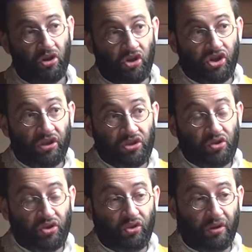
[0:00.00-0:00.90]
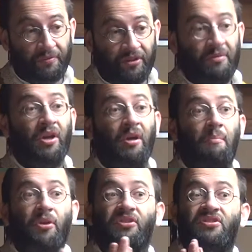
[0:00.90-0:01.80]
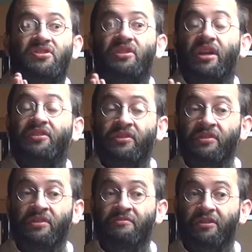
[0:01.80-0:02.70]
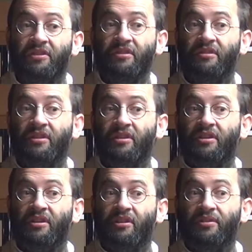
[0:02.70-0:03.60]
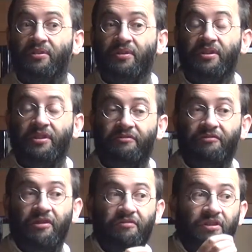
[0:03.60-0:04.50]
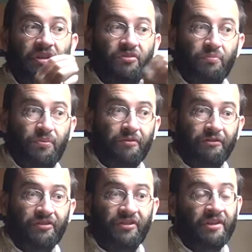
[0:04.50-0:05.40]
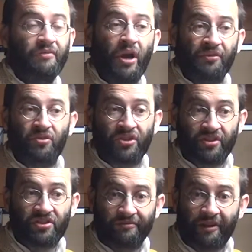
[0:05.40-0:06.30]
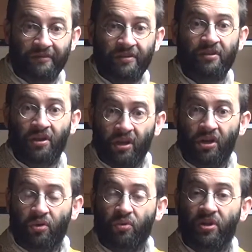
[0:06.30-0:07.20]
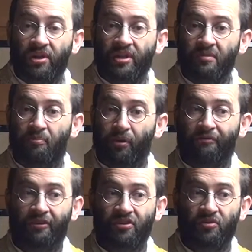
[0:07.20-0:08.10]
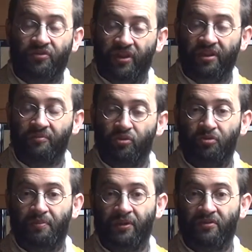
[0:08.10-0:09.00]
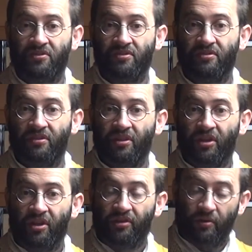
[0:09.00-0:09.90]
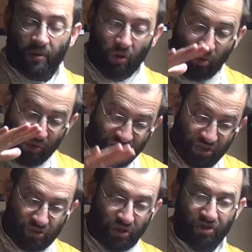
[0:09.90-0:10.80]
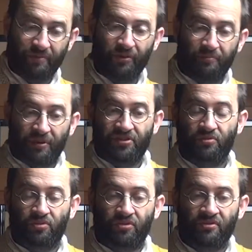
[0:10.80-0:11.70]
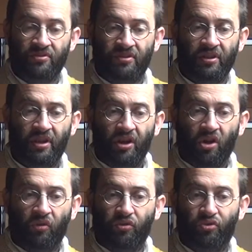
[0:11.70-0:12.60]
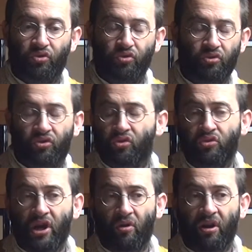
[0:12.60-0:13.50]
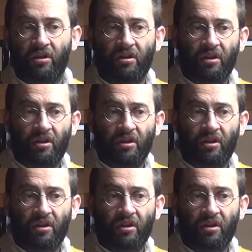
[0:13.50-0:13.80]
Asia is also corrupted, but it's like in Nineveh. You know, if they get a prophet, they never had the chance of having really prophets to tell them to do penance. They were always crushed by the persecutions of the Tokugawa